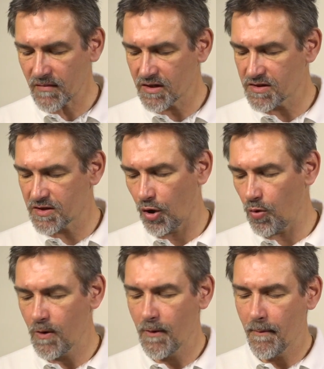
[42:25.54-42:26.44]

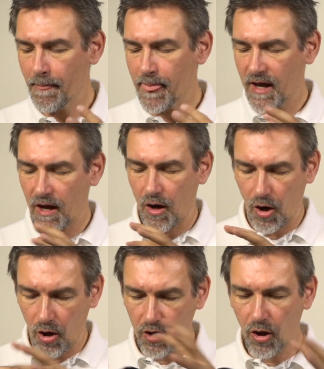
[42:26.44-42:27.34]
So
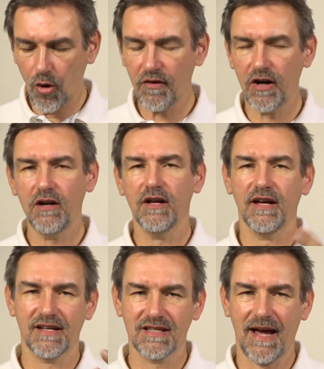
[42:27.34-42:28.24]
all over,
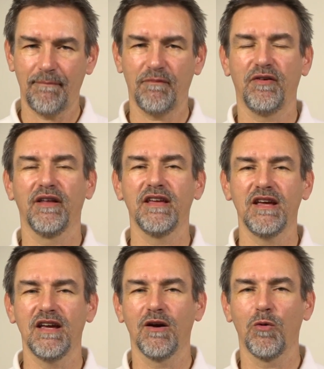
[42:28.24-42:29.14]
except for
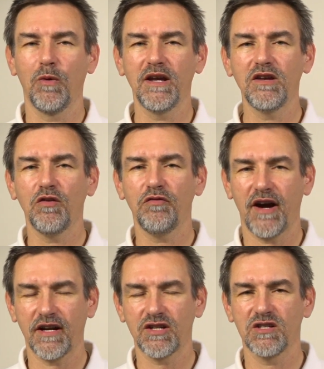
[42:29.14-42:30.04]
the video
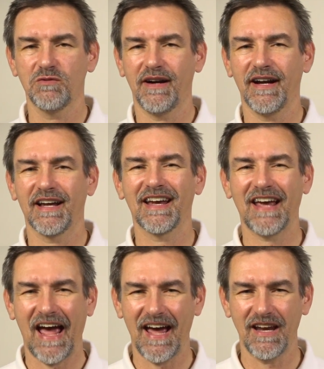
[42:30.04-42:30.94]
functions where I
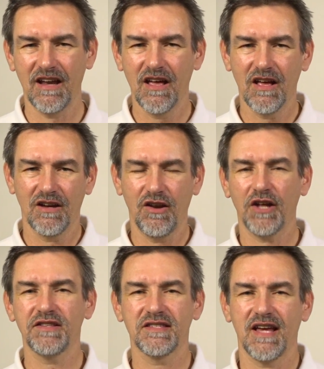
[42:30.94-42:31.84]
can
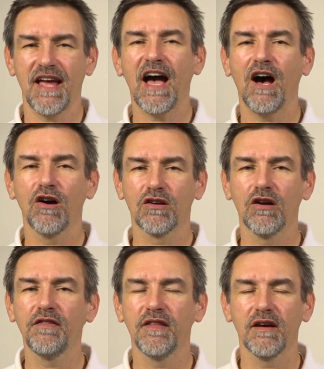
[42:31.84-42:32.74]
not say how
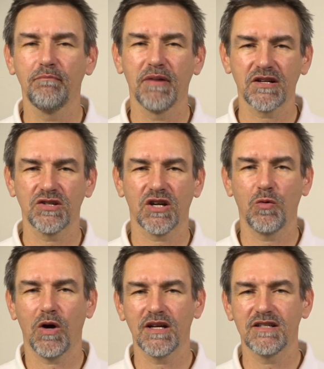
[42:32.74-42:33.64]
good the picture
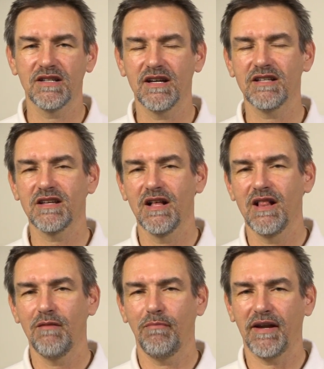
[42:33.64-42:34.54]
quality is,
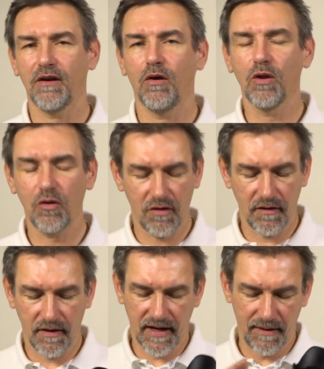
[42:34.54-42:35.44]
but all over
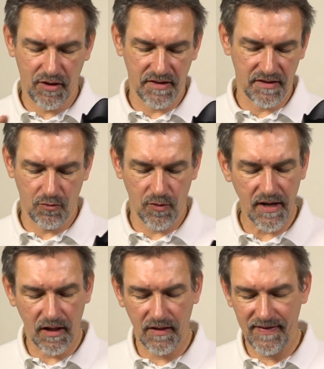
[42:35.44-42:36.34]
the camera is a
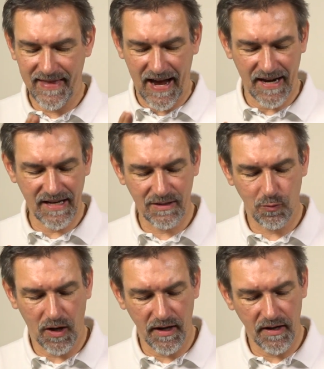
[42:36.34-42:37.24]
real nice
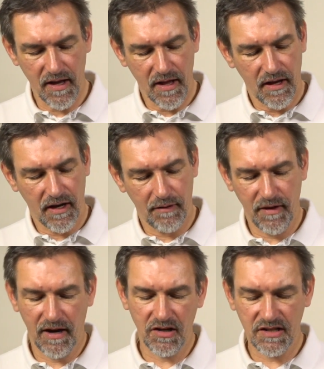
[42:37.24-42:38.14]
one.
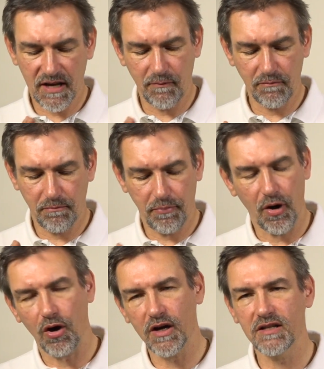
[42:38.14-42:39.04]
There are some
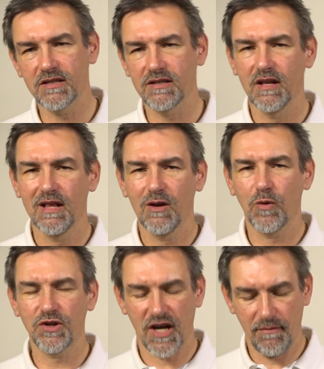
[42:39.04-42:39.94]
points
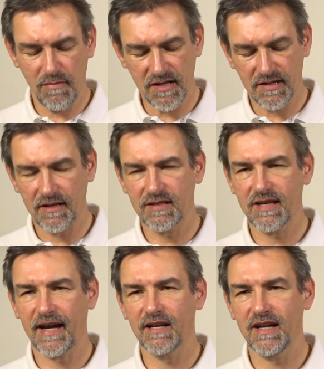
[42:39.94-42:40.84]
which I miss: a
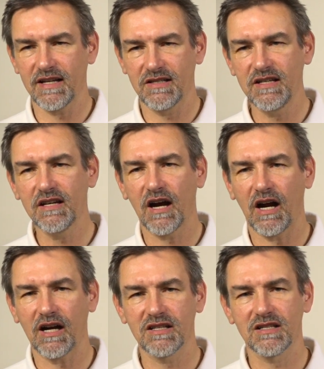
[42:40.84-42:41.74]
second SD
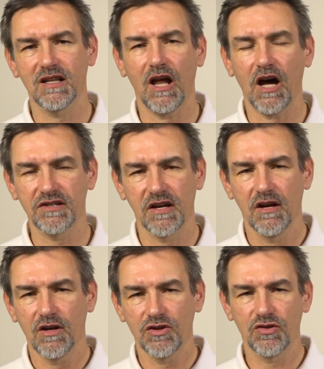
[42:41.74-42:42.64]
card slot
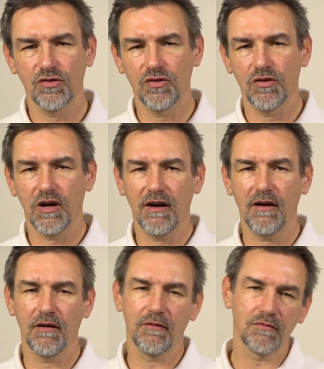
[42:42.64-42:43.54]

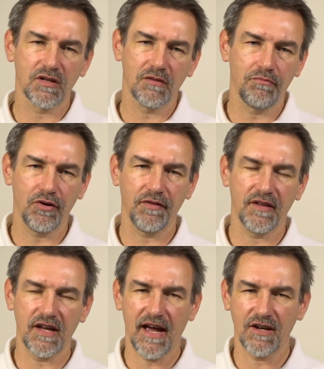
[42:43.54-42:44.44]
to put
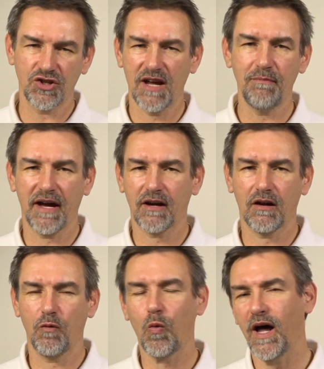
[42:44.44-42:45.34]
the JPEG
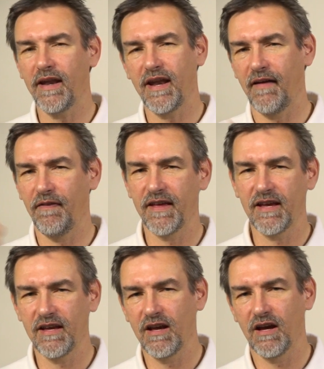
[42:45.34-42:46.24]
on one and
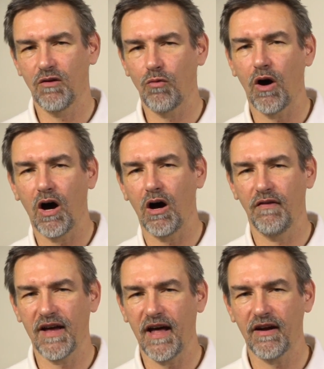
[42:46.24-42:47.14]
the RAW on
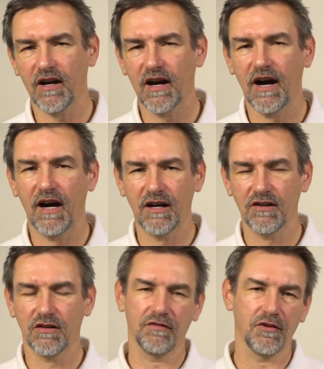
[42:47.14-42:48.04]
the other
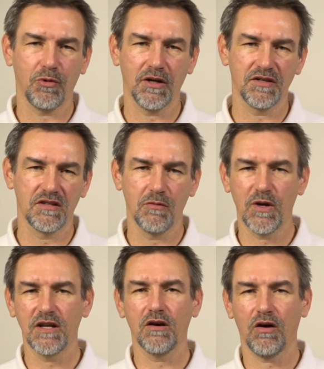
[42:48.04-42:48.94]
card, or if you want the
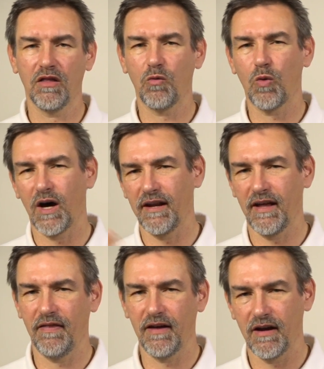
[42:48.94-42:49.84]
video on the one
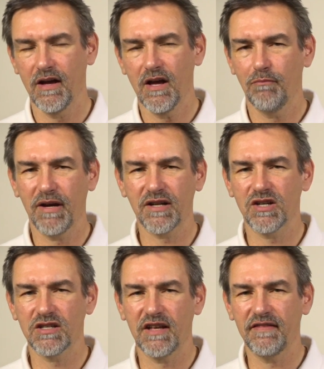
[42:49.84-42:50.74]
and the
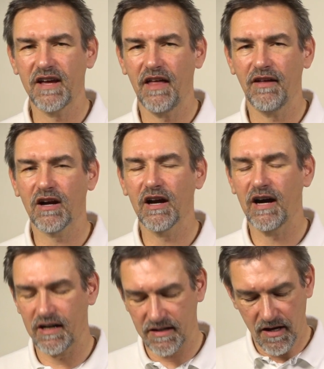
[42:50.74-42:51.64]
pictures on the other
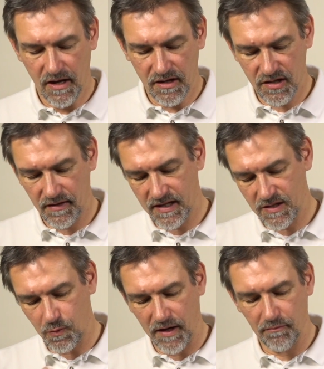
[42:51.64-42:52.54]
card. So
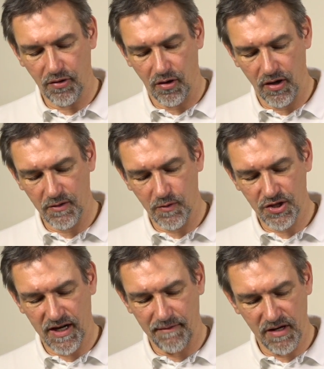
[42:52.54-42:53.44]
that's one point
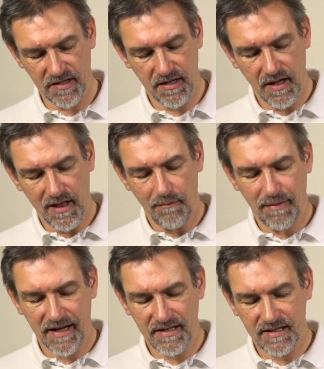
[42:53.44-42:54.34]
which I miss.
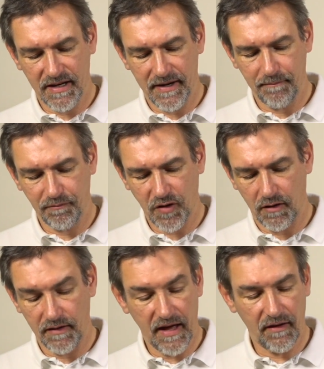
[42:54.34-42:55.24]
But
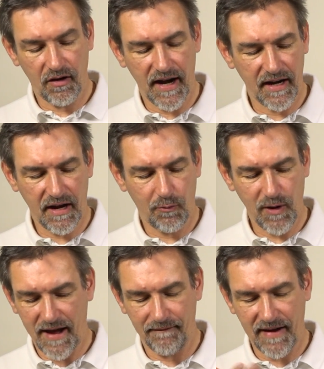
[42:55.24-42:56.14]
on the other hand, we
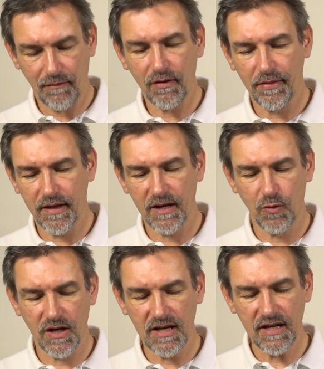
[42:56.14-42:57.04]
have everything
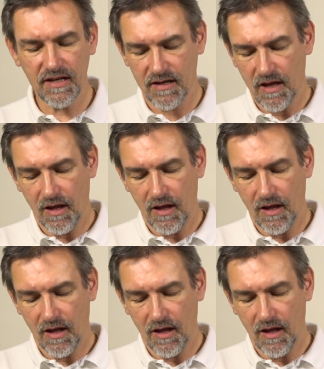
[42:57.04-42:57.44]
we need.